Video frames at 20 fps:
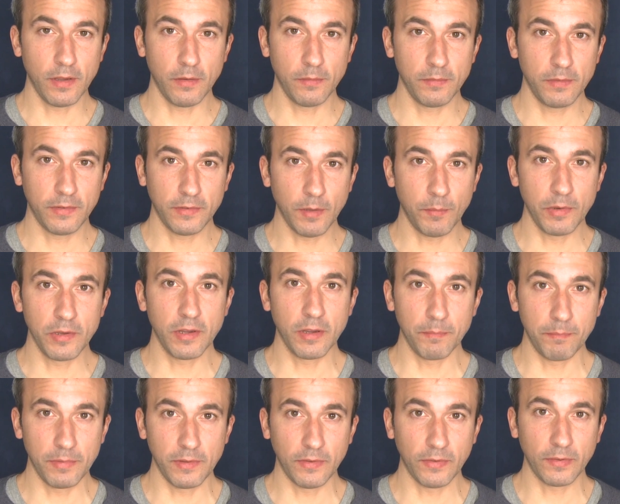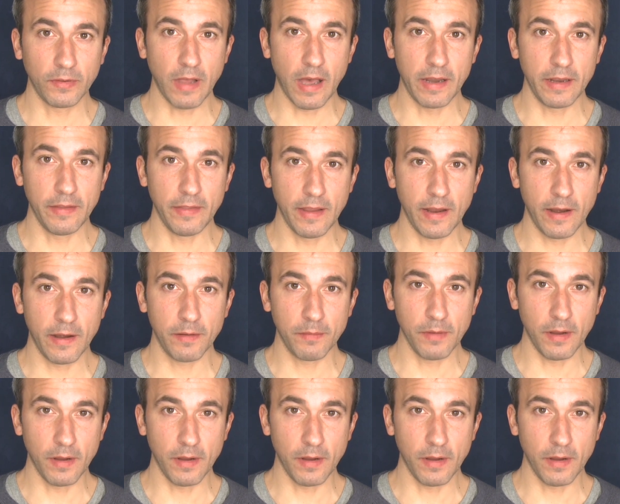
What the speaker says: Someone you could slot in there.